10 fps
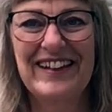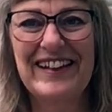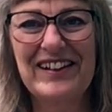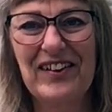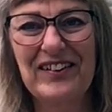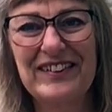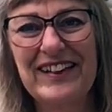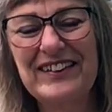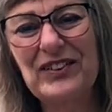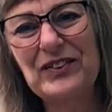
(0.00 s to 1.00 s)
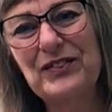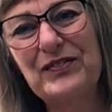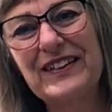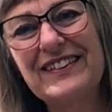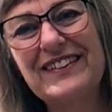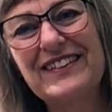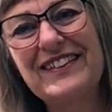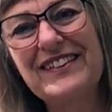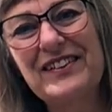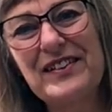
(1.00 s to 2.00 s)
they don't fit
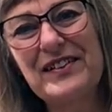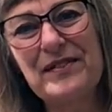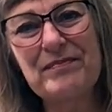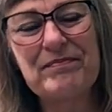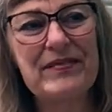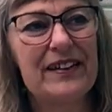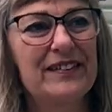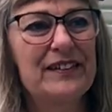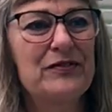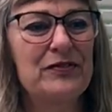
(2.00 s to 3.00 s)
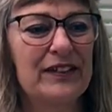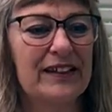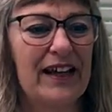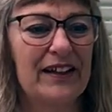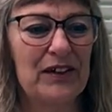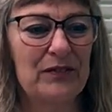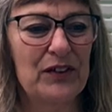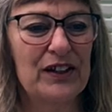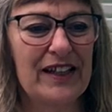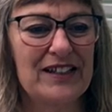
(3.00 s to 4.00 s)
the different kind of
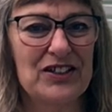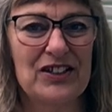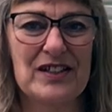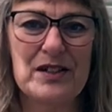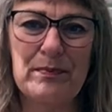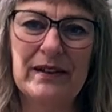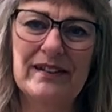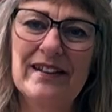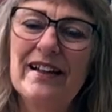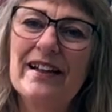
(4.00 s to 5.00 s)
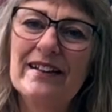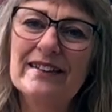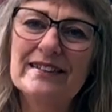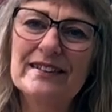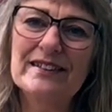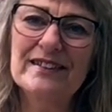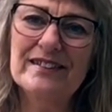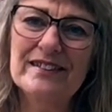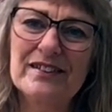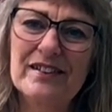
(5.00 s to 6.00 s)
occasions. But this is a
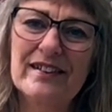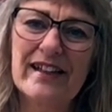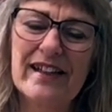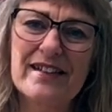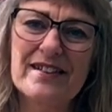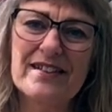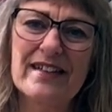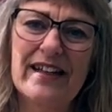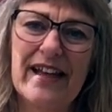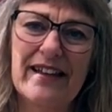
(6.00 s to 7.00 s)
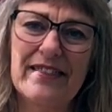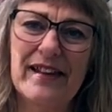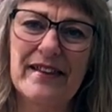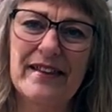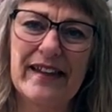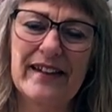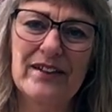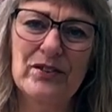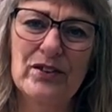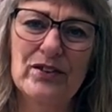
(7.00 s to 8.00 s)
nice length, I
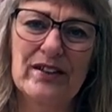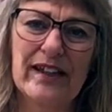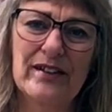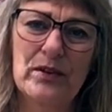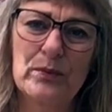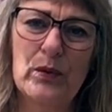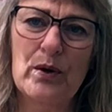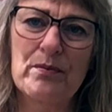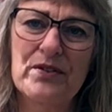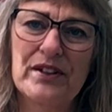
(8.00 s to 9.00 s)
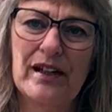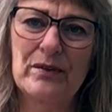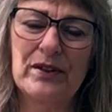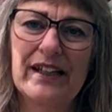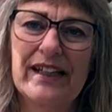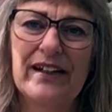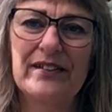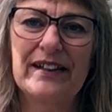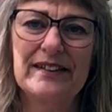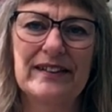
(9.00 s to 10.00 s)
think. You don't get the warmth down
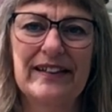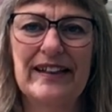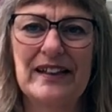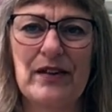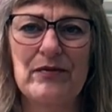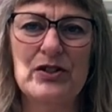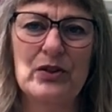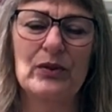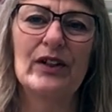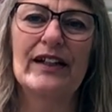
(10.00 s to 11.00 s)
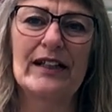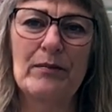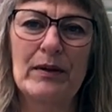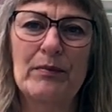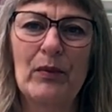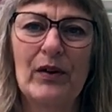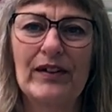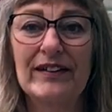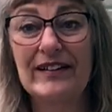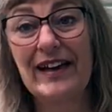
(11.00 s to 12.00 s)
here, and that gives you a little bit
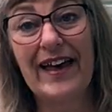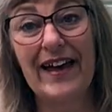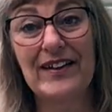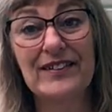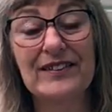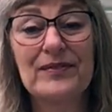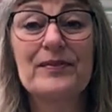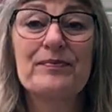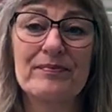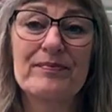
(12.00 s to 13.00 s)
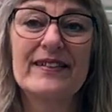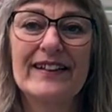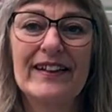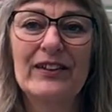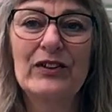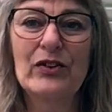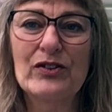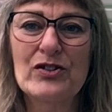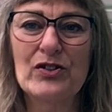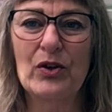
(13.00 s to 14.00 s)
more air.
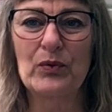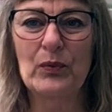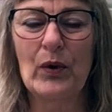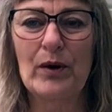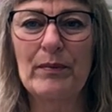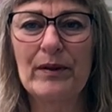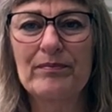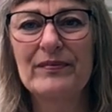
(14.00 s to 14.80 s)
Not so warm.